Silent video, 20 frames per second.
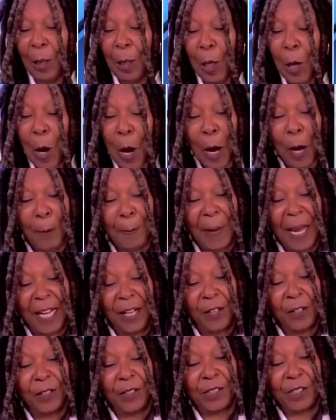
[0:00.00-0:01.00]

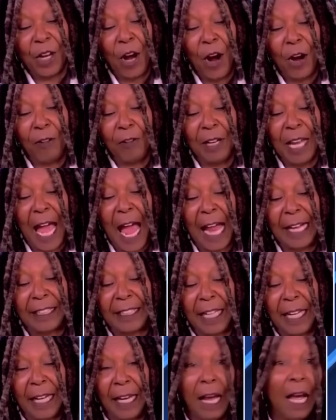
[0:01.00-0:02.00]
Lawmakers are
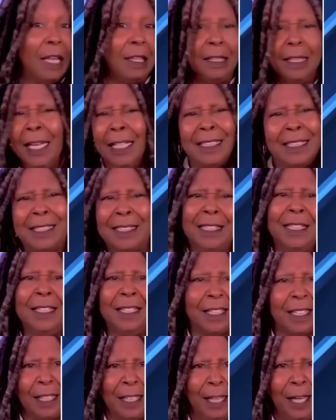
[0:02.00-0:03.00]
reacting. Let's
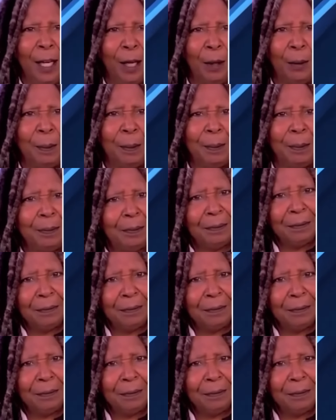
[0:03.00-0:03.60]
see the clip.